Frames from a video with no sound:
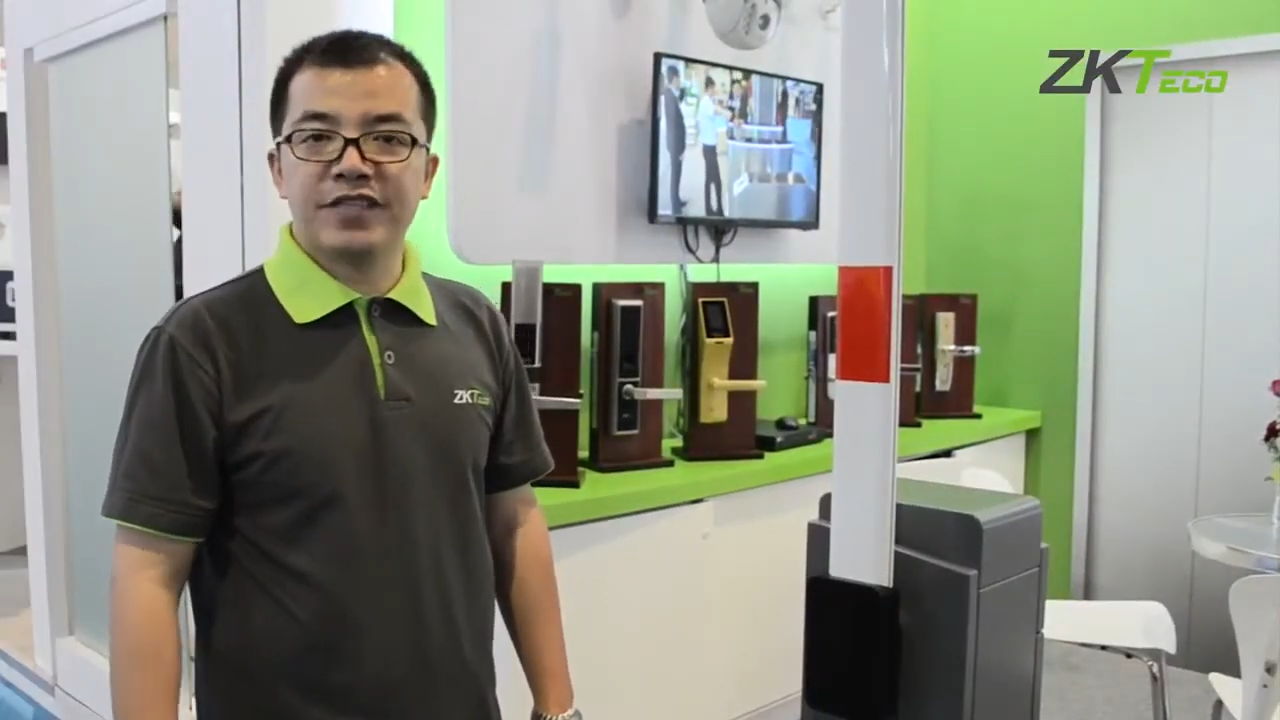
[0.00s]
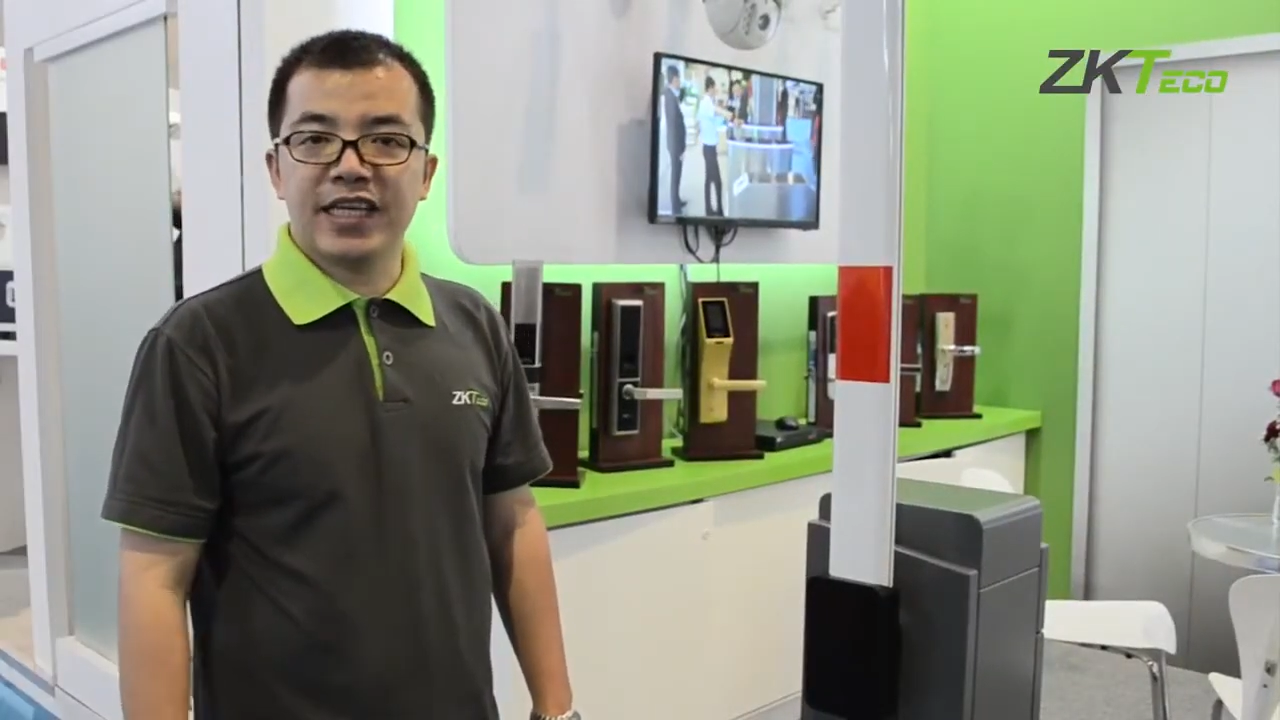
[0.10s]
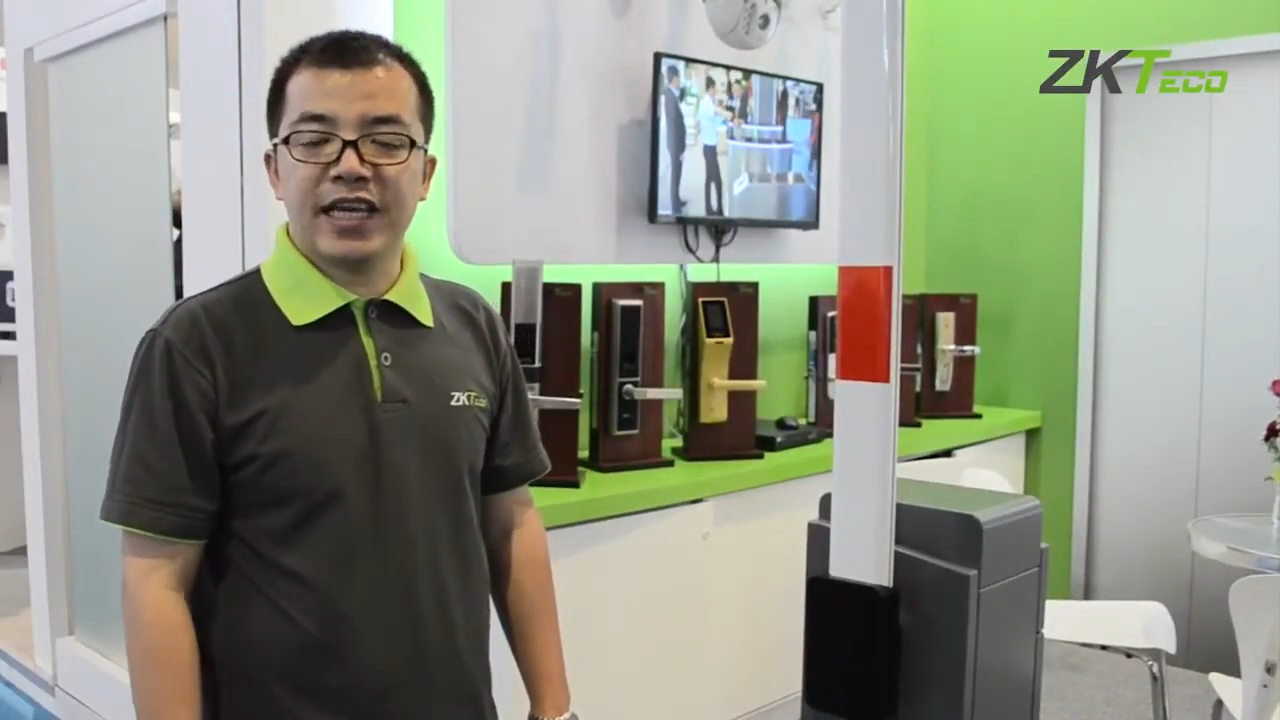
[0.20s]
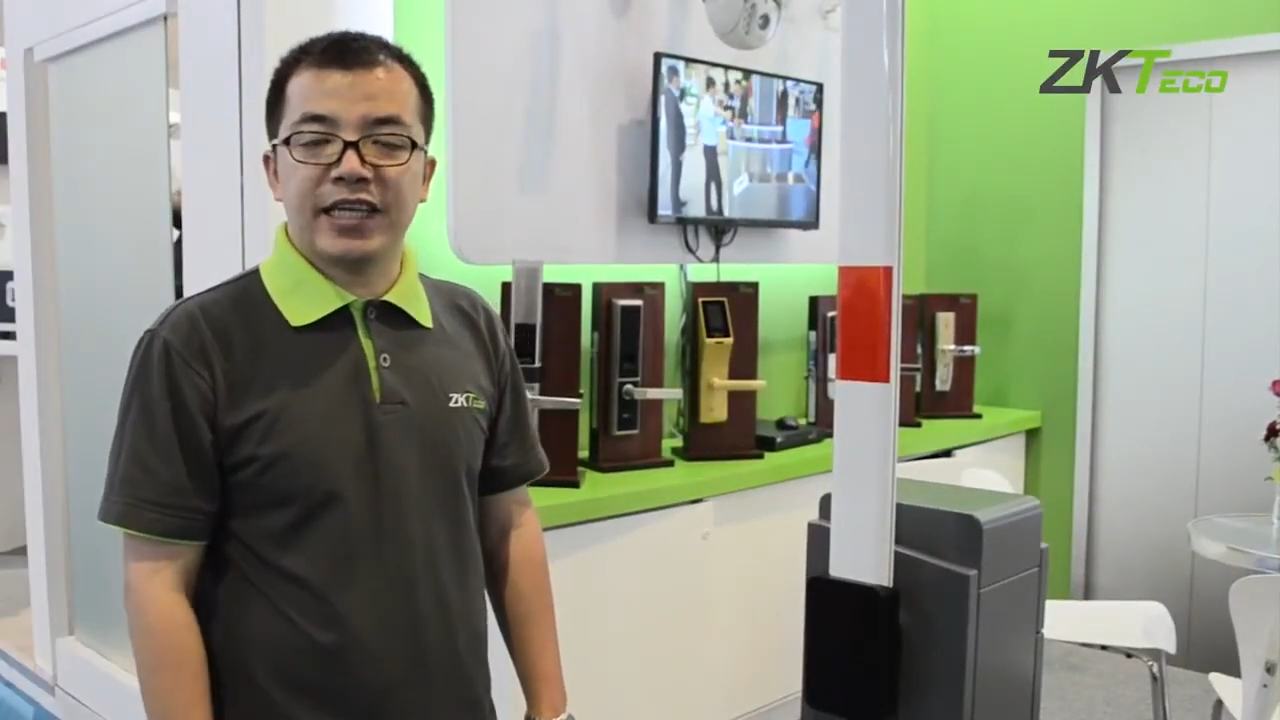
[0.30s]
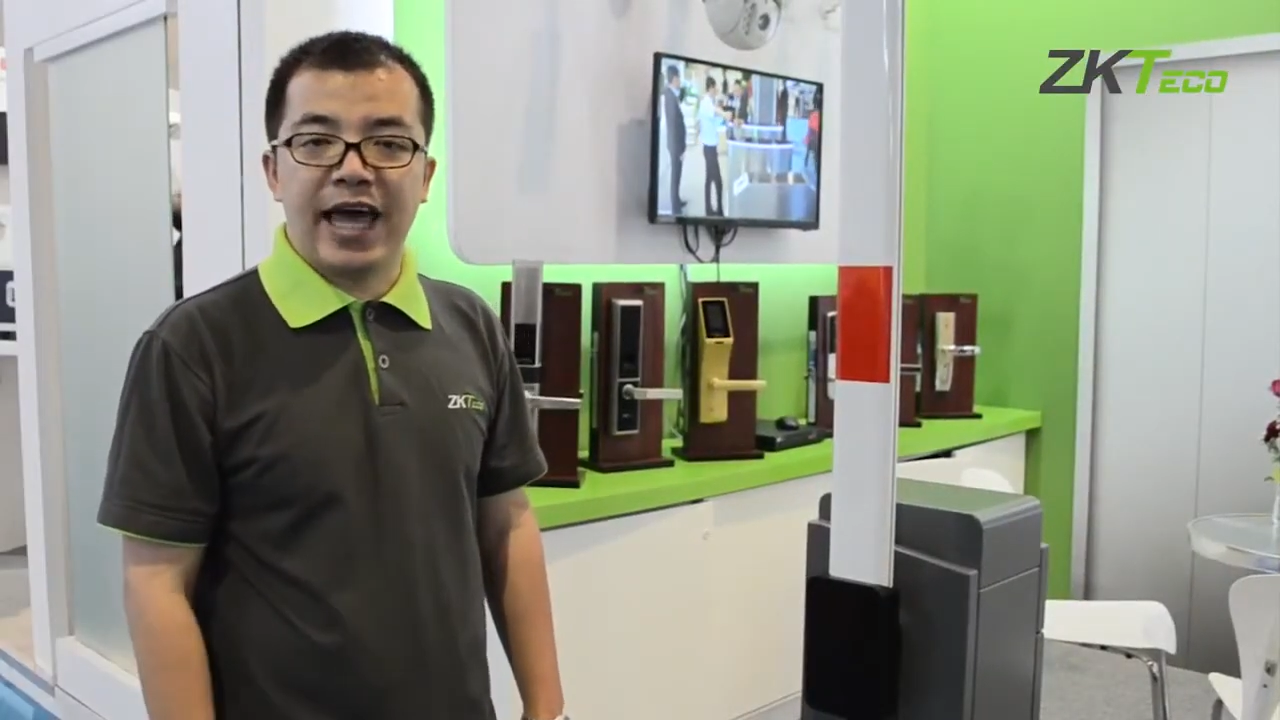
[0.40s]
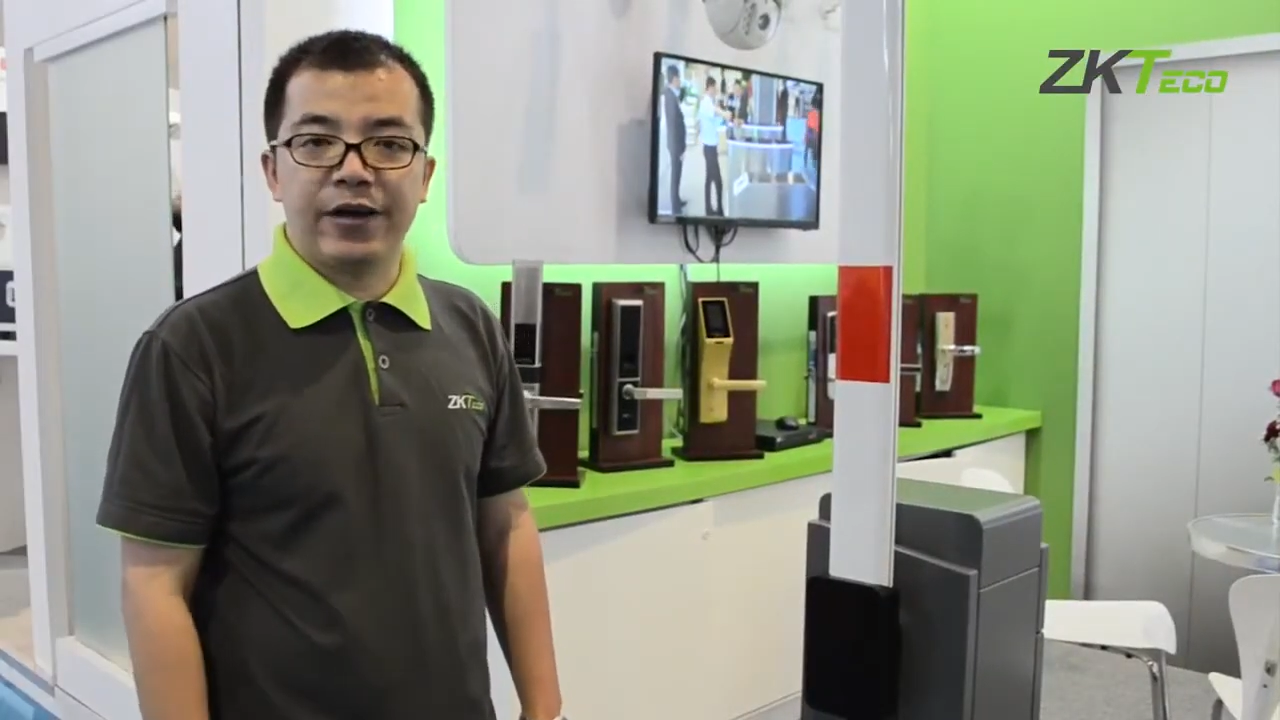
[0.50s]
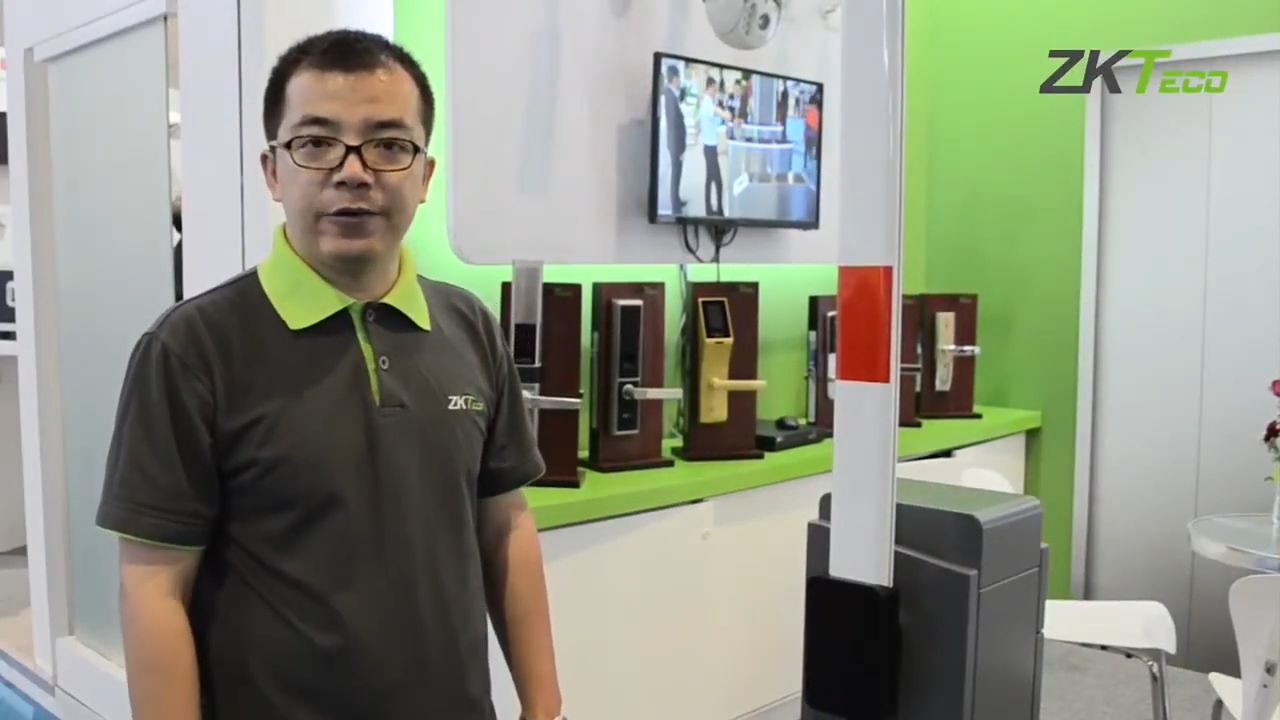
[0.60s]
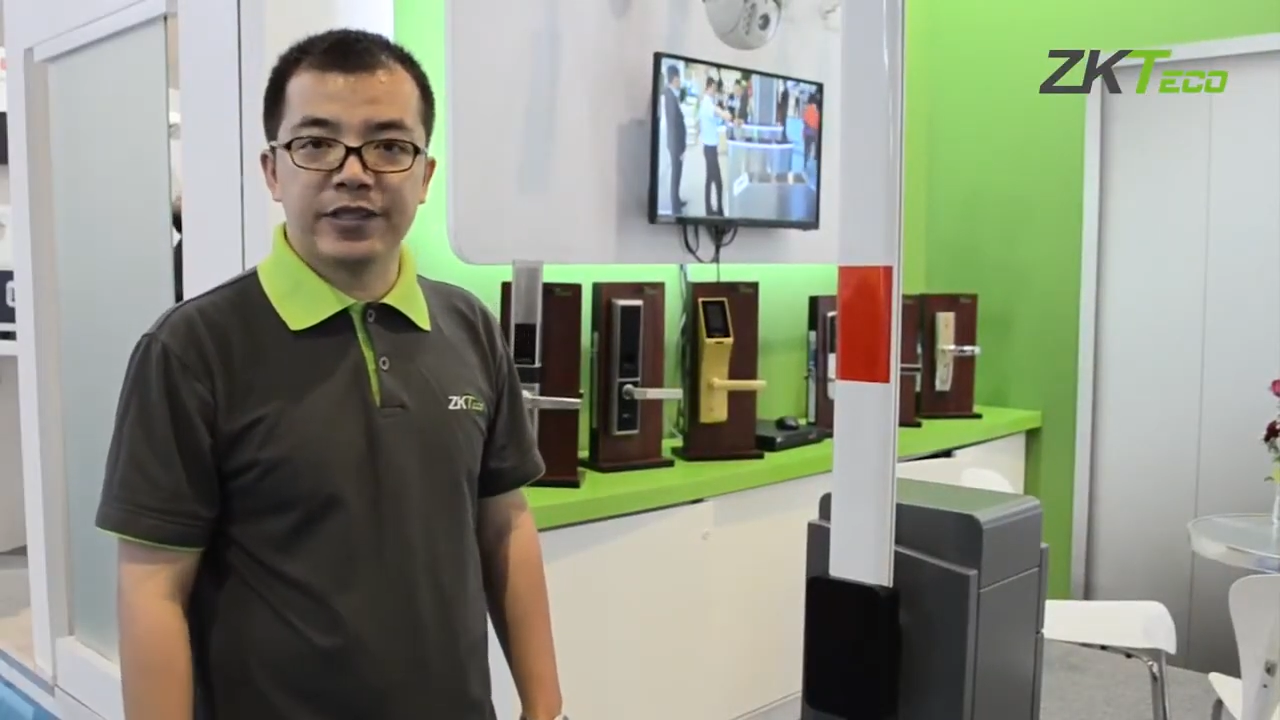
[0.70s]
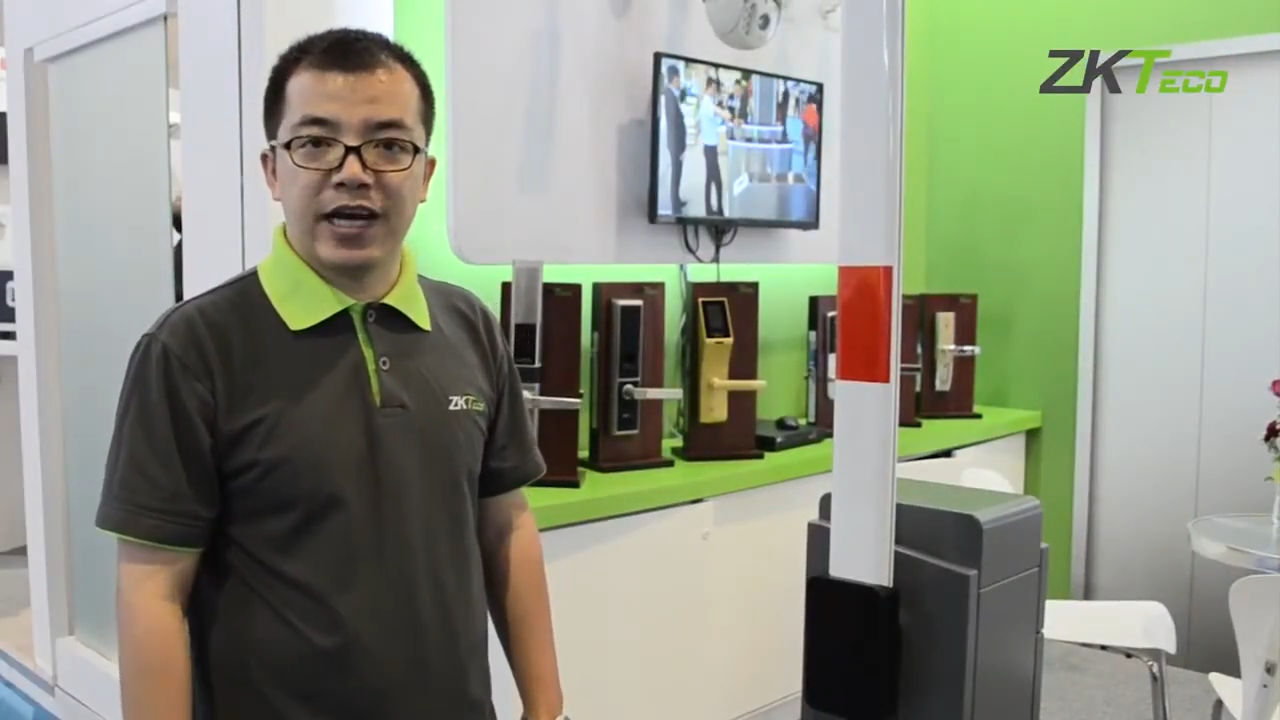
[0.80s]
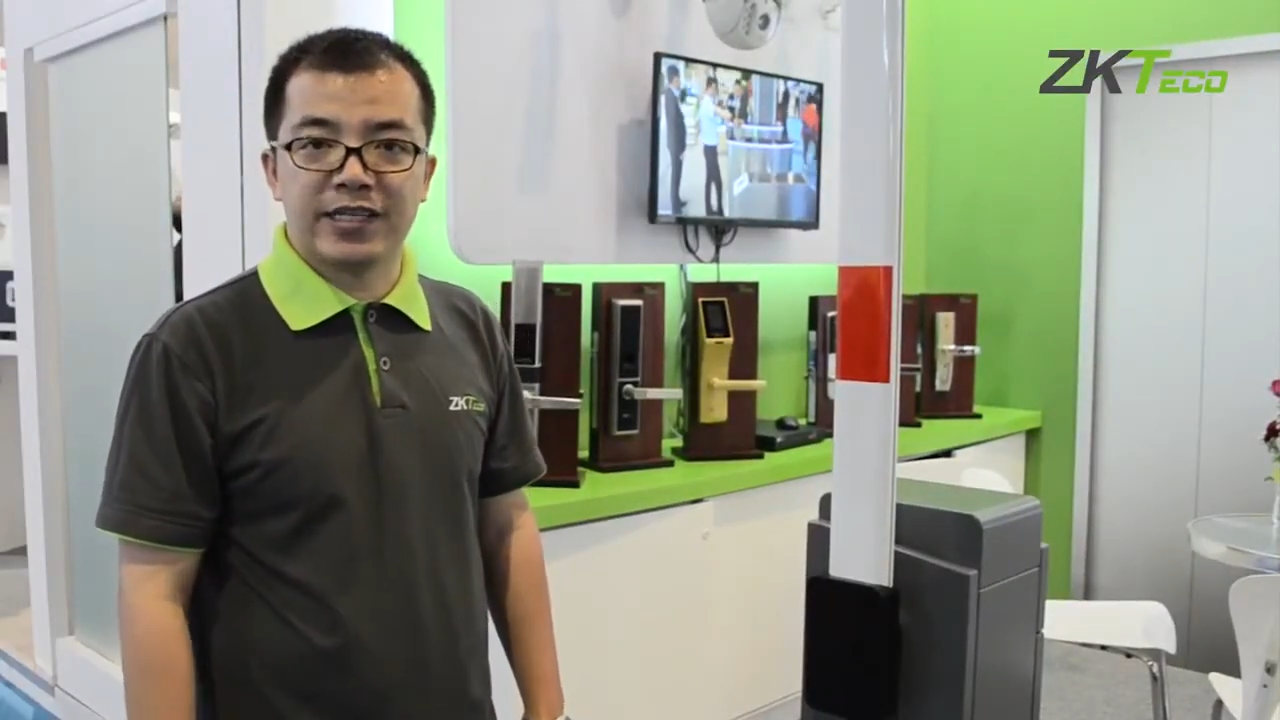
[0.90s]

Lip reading: ZKTeco's